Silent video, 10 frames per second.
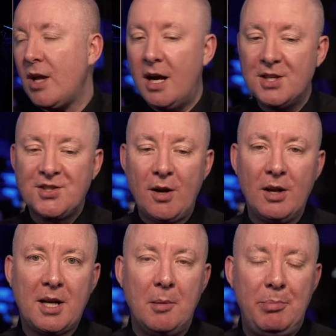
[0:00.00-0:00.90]

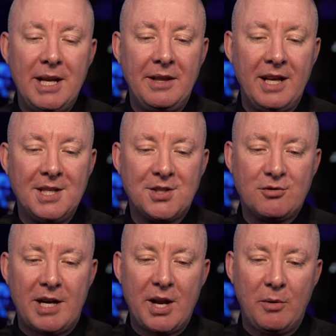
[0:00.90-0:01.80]
solar company, this,
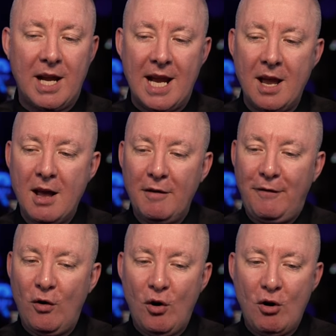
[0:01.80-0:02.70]
straight away,
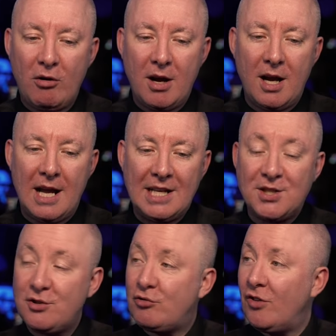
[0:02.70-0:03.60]
for
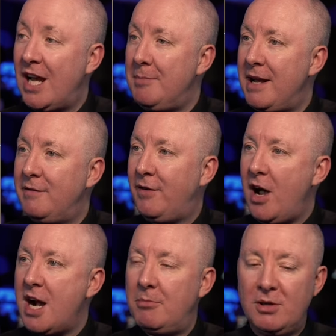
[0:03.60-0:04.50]
extreme
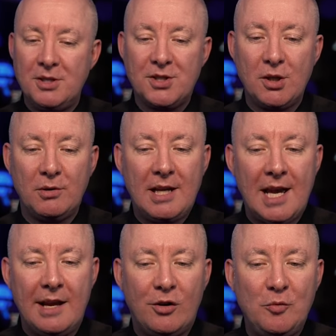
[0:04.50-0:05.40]
environments.
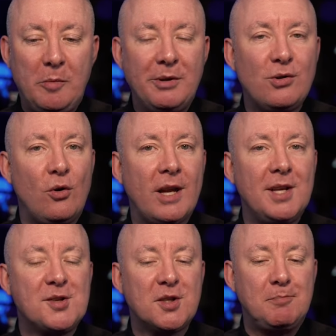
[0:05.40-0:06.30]
Okay, could we be
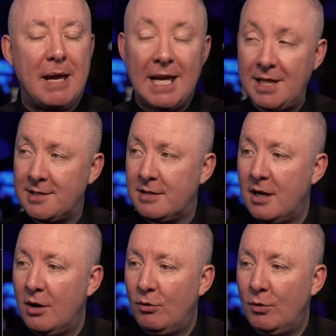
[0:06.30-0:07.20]
talking space?
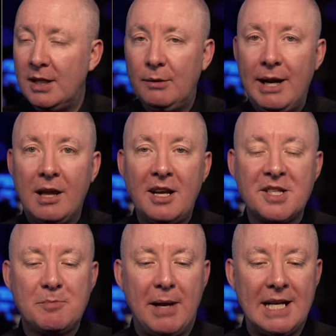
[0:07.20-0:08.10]
Well, we like
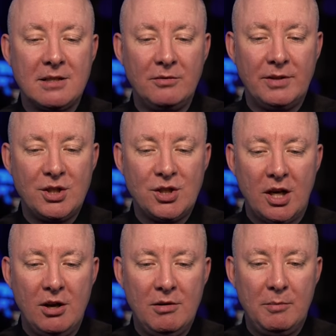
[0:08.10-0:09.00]
space on this
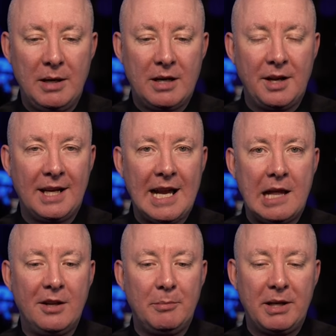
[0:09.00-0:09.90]
show, and we're going to get a
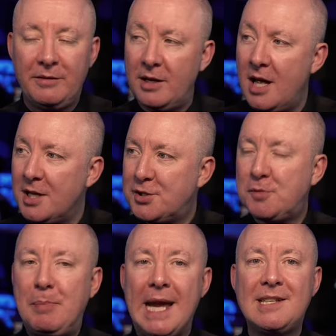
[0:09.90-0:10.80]
little bit of a
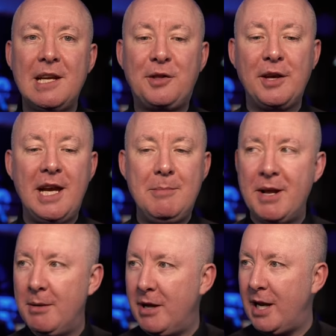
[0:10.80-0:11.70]
spacey theme in
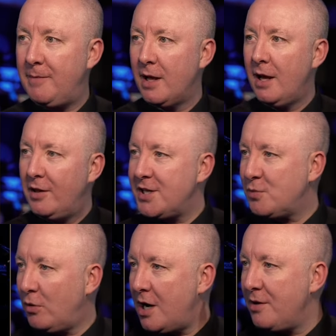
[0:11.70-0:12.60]
a minute. That's
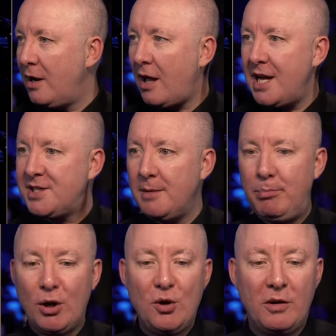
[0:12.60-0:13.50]
why the lights are
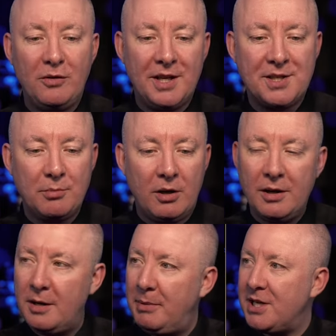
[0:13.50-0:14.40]
blue on this one
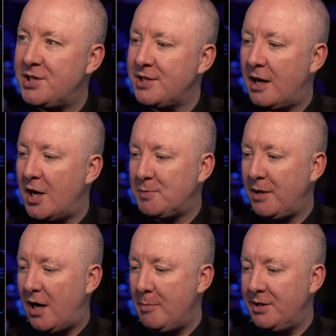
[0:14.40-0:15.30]
and a bit of stars
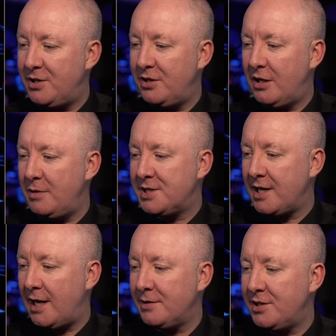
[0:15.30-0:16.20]
behind me. Did you notice
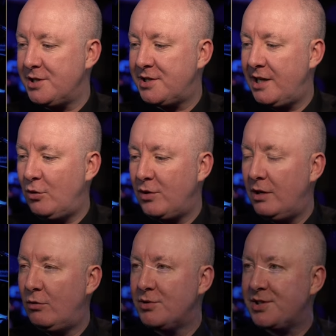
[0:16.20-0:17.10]
that? Did you see all the
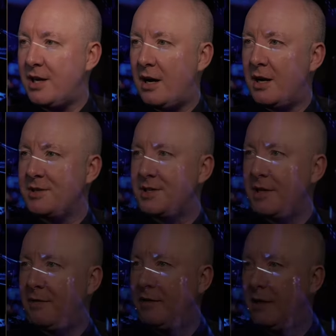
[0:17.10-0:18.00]
little stars and stuff?